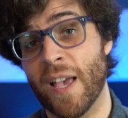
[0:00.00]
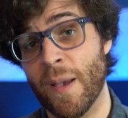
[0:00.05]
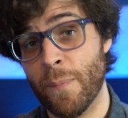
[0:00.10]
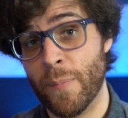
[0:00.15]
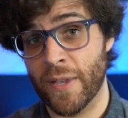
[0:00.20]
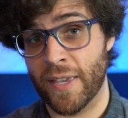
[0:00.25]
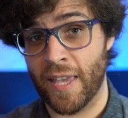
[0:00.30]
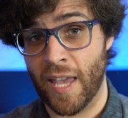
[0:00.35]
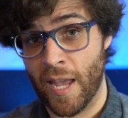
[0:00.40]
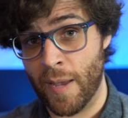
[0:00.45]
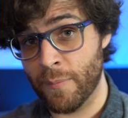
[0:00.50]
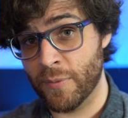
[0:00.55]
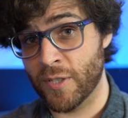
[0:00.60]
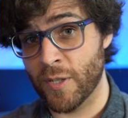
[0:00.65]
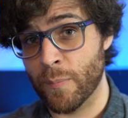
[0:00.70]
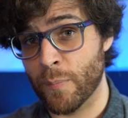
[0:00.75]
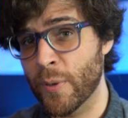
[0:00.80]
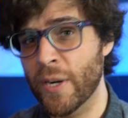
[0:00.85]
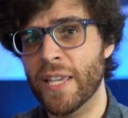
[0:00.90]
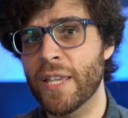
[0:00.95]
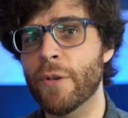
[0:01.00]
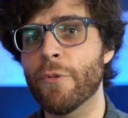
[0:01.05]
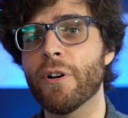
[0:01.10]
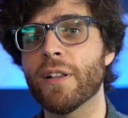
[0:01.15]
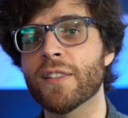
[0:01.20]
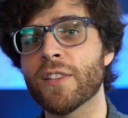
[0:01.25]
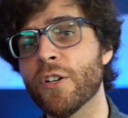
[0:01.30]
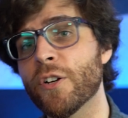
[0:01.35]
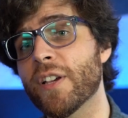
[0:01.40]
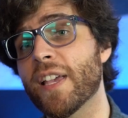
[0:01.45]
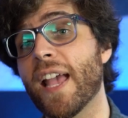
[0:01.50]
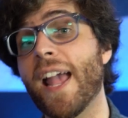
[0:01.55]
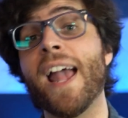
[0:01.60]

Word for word: Epic Games to bring you a look